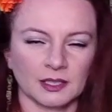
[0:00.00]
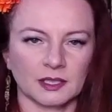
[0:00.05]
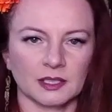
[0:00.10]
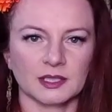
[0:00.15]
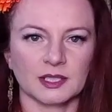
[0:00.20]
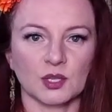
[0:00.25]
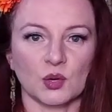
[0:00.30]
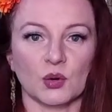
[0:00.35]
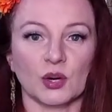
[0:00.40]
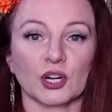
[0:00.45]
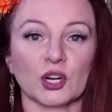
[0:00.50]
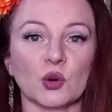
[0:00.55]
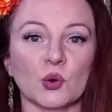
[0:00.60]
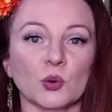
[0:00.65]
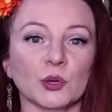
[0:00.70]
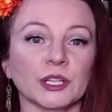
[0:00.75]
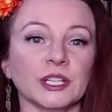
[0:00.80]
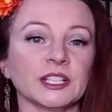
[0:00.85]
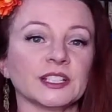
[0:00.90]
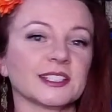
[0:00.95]
So
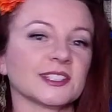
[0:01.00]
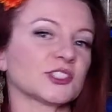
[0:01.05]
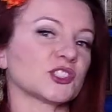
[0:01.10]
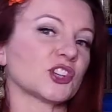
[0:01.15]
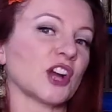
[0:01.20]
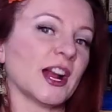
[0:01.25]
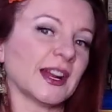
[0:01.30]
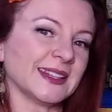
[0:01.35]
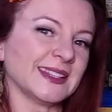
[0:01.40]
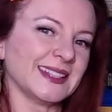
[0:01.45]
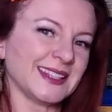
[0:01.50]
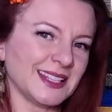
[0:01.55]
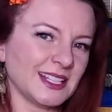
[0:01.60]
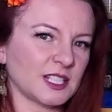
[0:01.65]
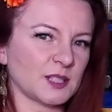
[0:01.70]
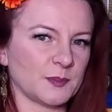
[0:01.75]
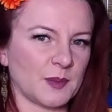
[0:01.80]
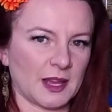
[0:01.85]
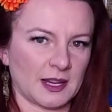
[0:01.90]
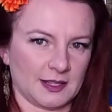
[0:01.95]
according to
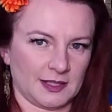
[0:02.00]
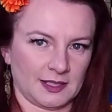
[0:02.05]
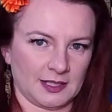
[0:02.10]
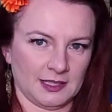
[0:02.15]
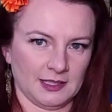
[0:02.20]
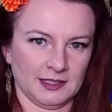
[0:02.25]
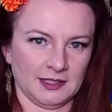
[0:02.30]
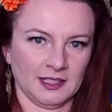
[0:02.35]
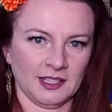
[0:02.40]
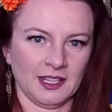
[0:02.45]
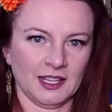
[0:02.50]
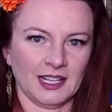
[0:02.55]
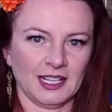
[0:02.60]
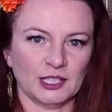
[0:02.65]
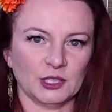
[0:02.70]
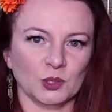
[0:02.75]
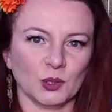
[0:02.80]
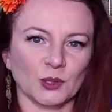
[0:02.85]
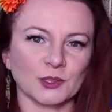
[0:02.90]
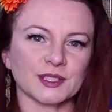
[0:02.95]
Chinese medicine, an
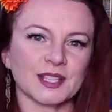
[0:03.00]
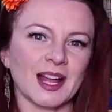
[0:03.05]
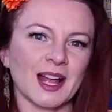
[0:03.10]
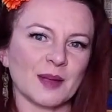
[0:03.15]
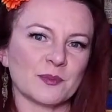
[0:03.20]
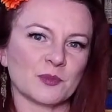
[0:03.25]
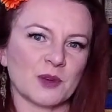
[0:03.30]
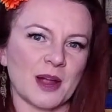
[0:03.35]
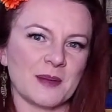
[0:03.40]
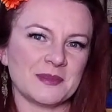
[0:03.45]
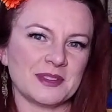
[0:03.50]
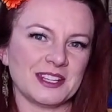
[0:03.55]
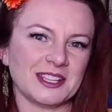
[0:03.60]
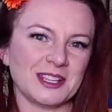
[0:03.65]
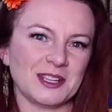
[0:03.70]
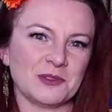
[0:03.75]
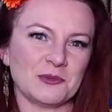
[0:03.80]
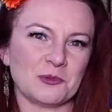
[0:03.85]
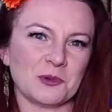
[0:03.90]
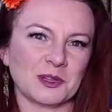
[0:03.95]
old-time
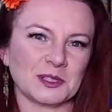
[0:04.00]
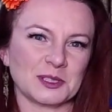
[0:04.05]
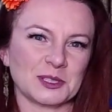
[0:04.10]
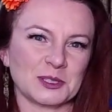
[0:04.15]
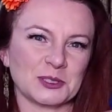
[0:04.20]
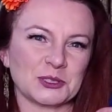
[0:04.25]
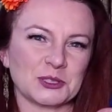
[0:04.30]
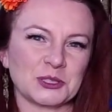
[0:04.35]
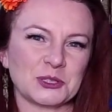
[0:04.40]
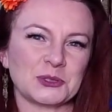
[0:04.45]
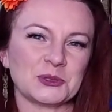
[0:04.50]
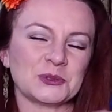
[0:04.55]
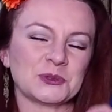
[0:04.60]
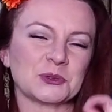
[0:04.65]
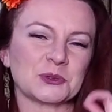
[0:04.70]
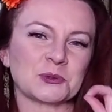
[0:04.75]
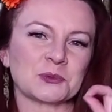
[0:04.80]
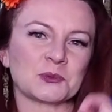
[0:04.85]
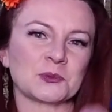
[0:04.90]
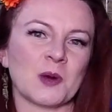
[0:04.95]
remedy was to chew the
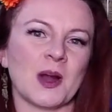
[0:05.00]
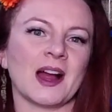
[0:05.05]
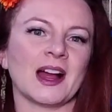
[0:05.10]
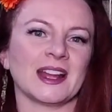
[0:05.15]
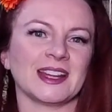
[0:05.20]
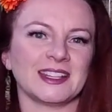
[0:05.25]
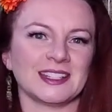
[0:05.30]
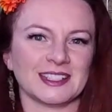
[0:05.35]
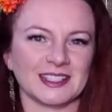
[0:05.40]
rind